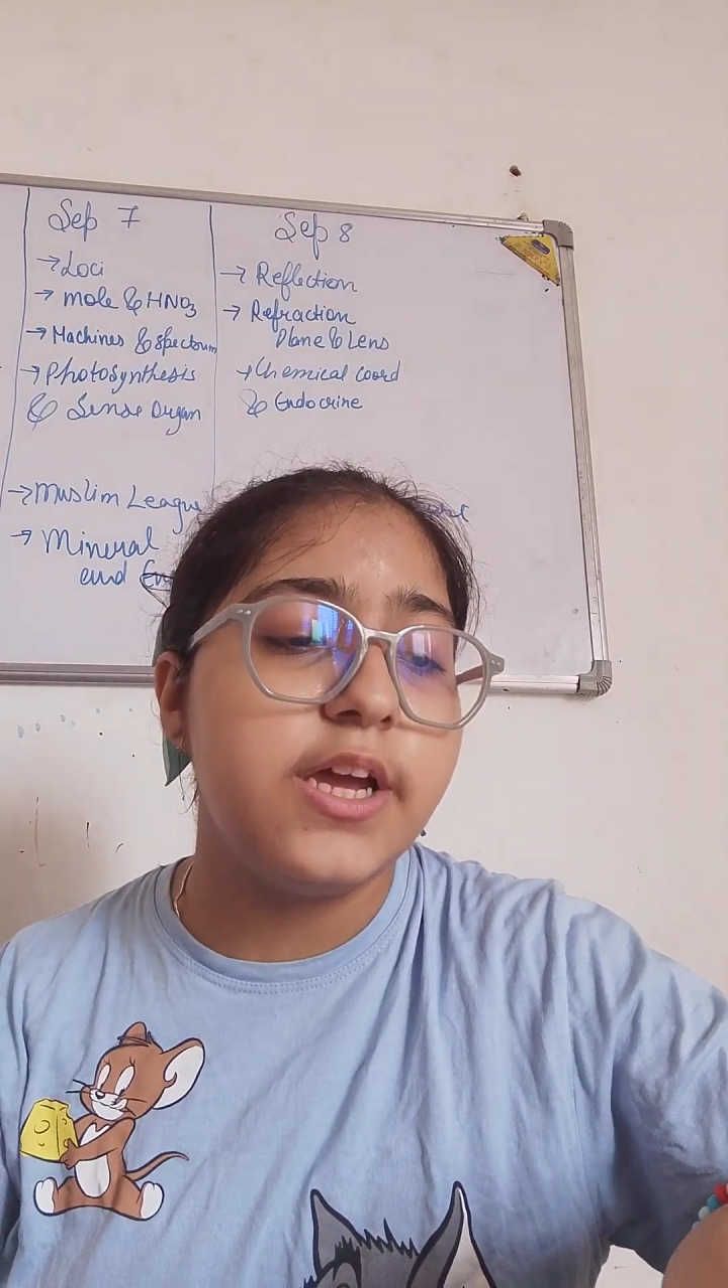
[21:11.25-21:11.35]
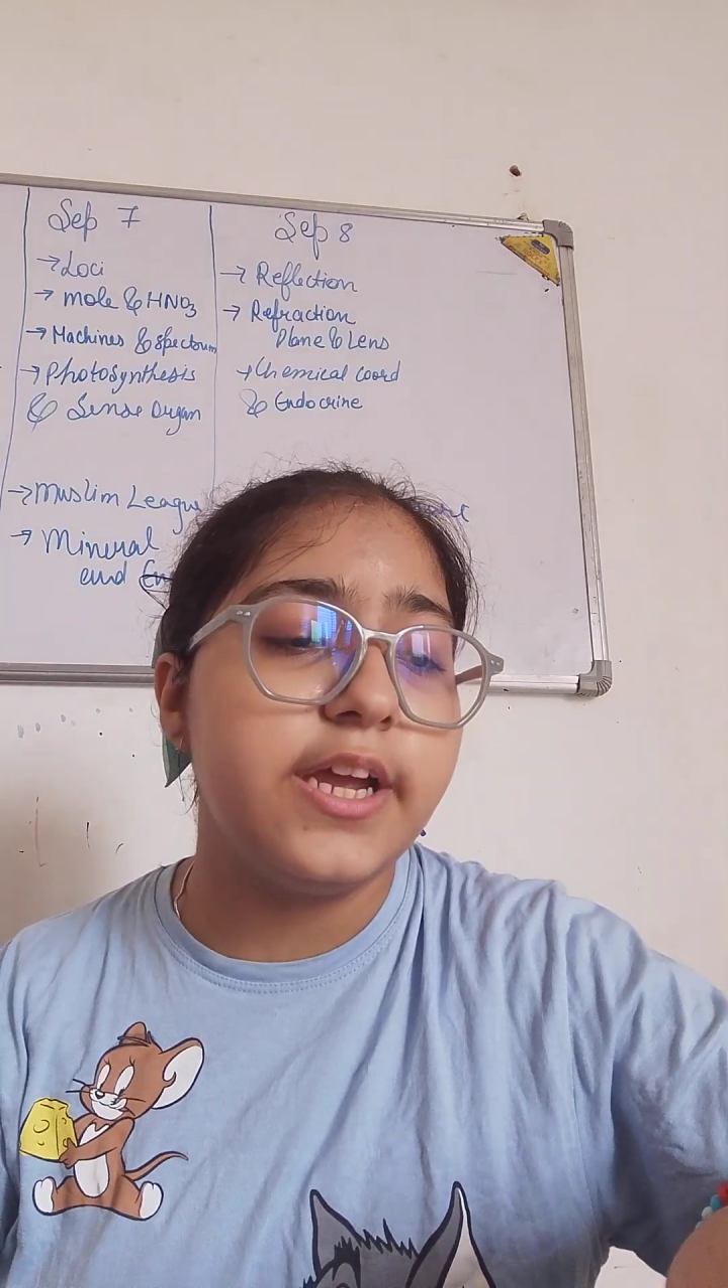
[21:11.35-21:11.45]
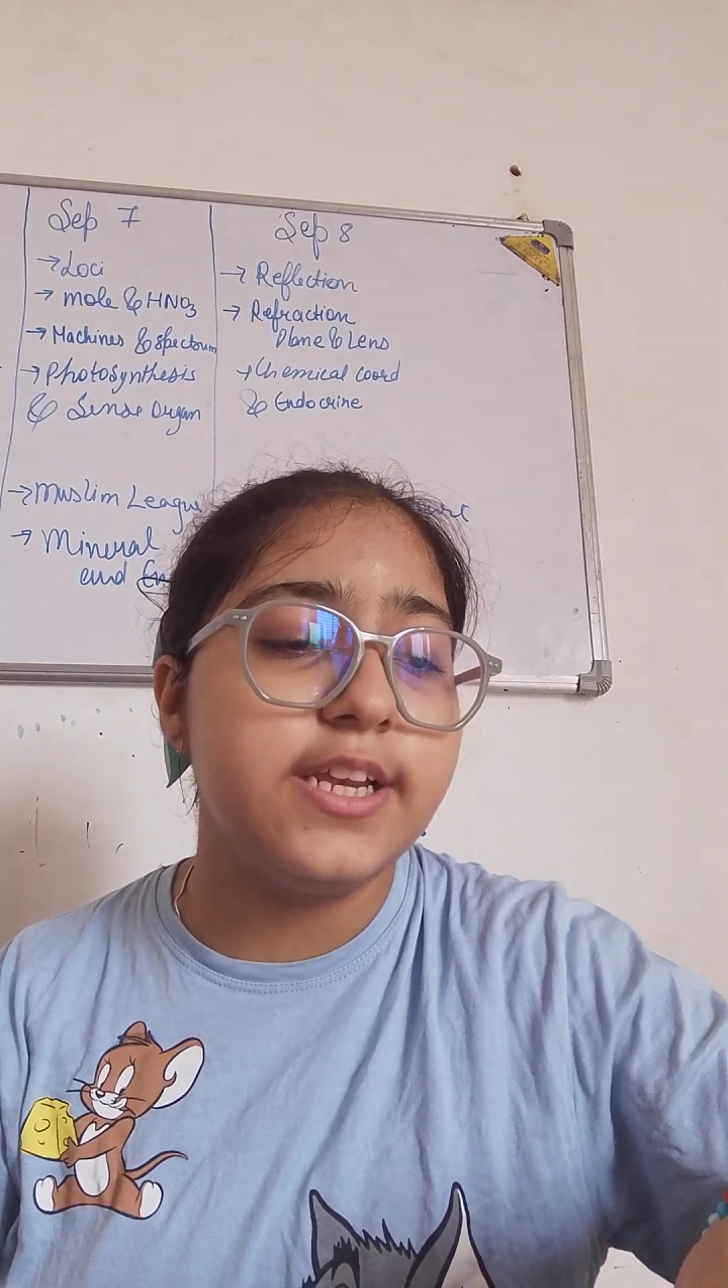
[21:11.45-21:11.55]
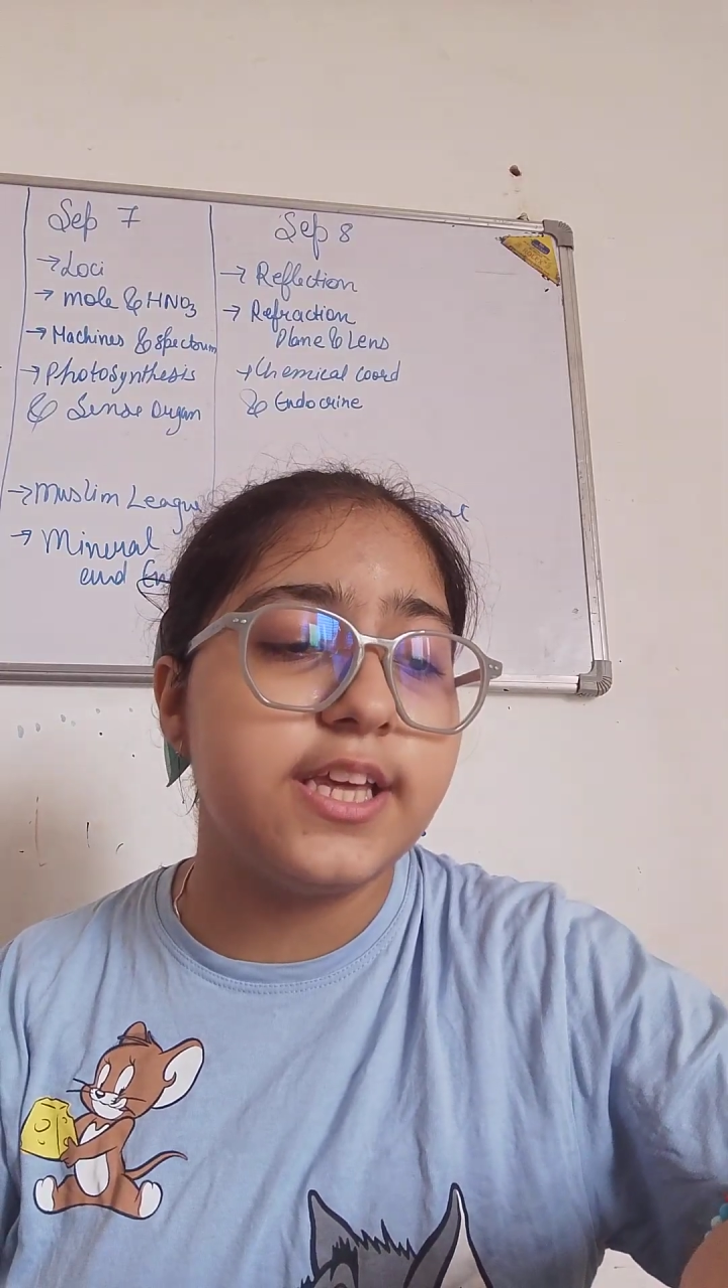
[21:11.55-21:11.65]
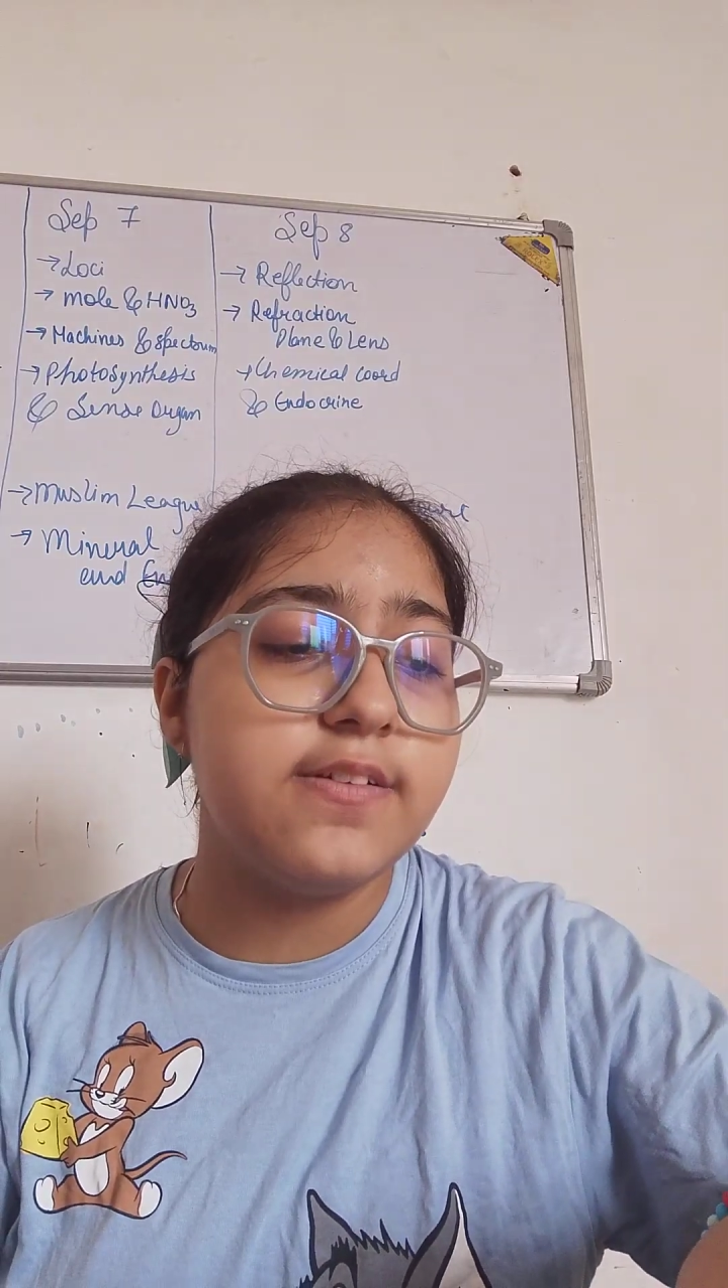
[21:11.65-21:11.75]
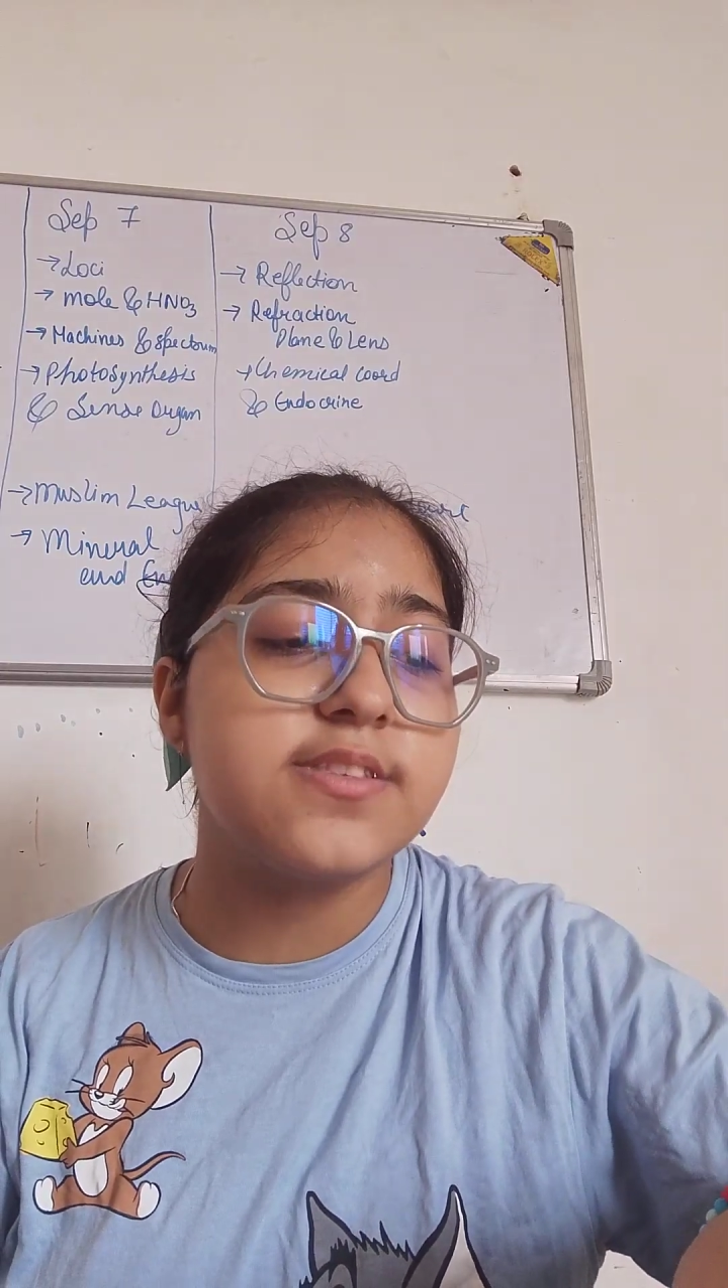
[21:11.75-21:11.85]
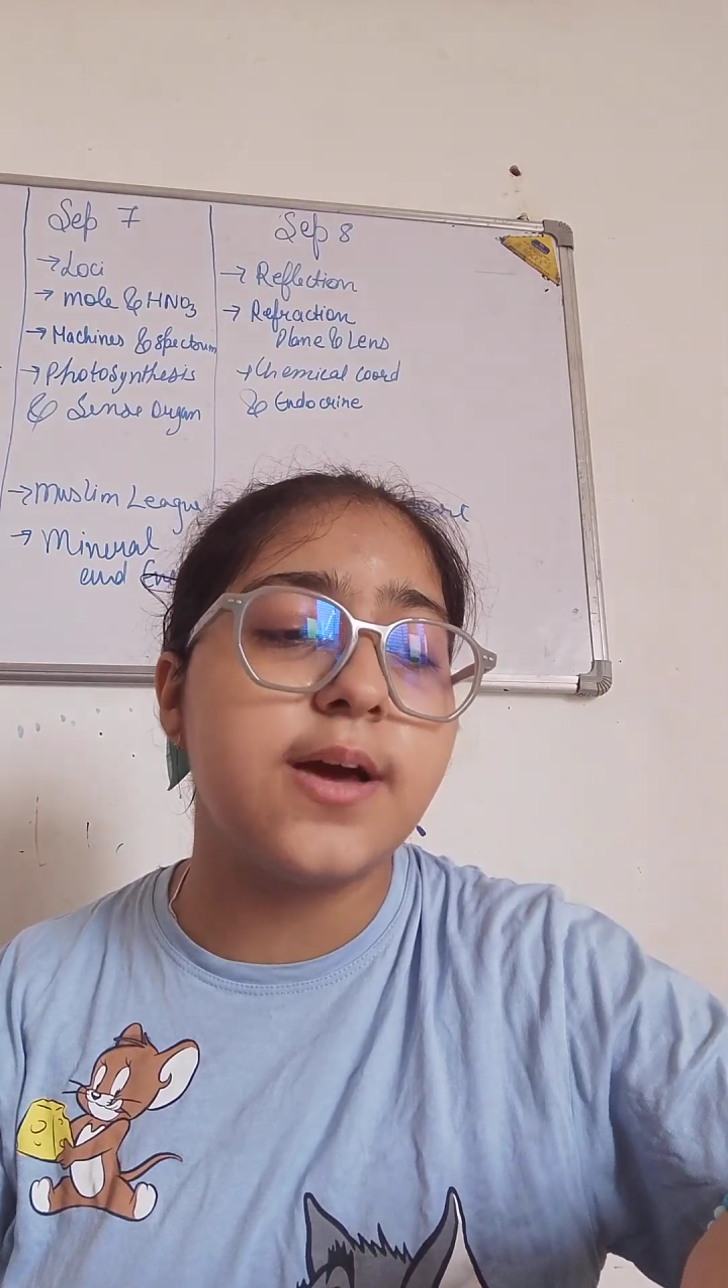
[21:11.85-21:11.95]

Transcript: it gives